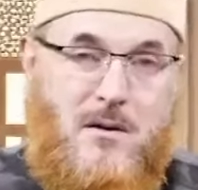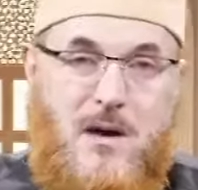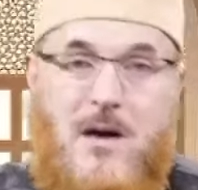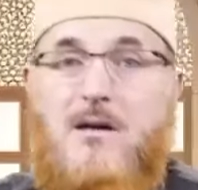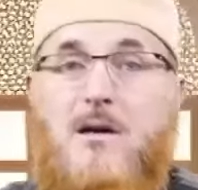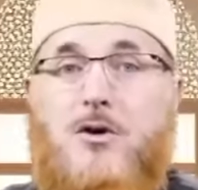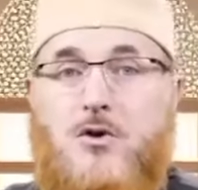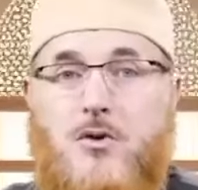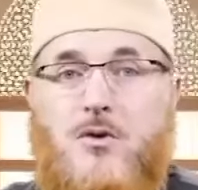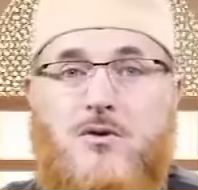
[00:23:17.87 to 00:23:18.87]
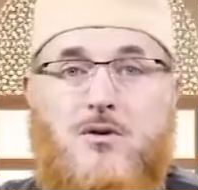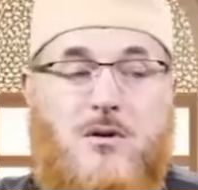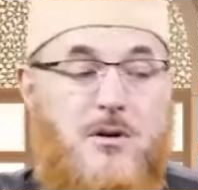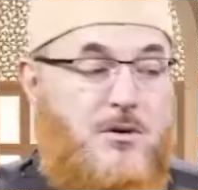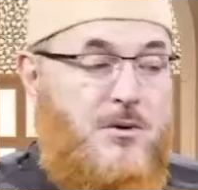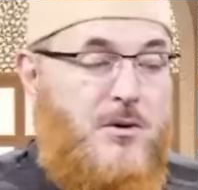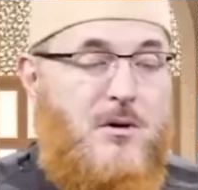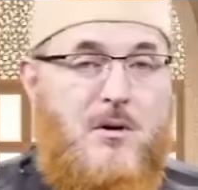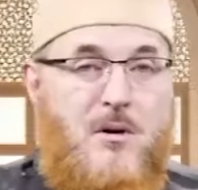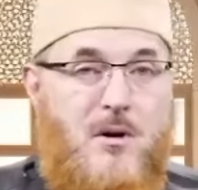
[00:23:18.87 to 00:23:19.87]
Another chose the
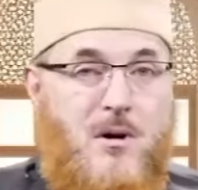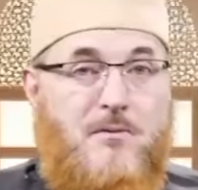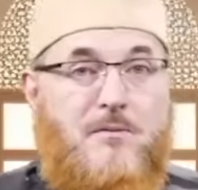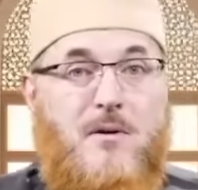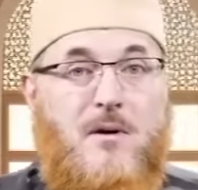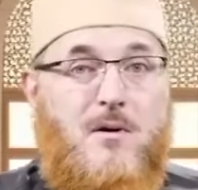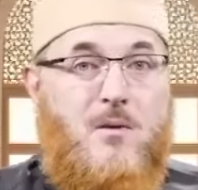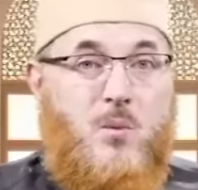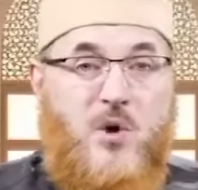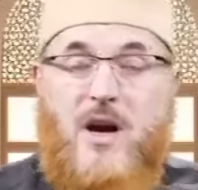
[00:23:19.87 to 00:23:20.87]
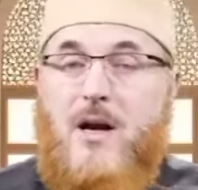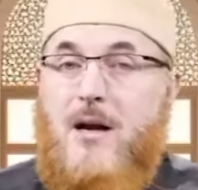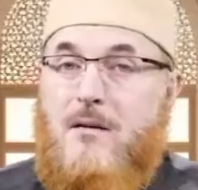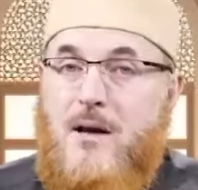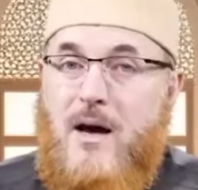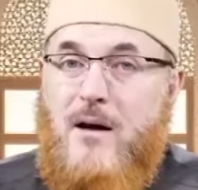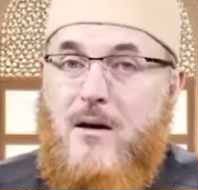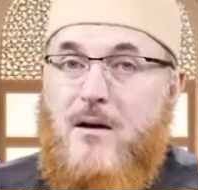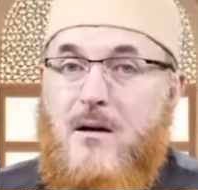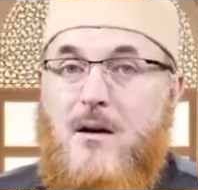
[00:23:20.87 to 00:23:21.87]
door of praying at
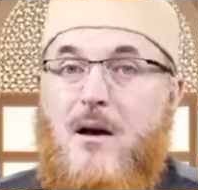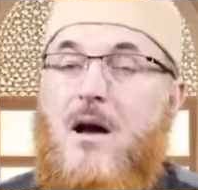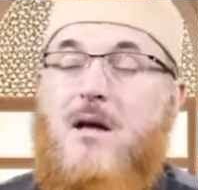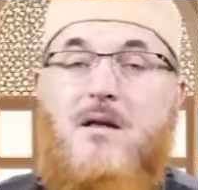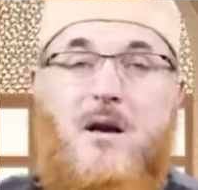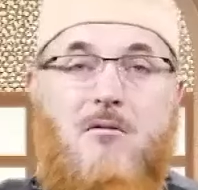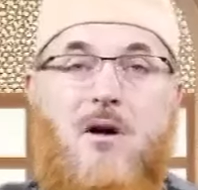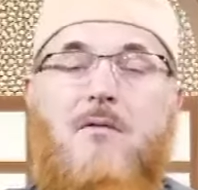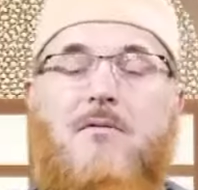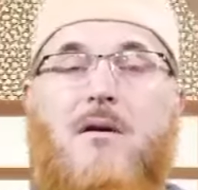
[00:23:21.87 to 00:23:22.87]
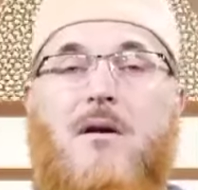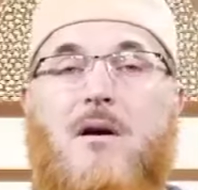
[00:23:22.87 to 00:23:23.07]
night and the nawafil.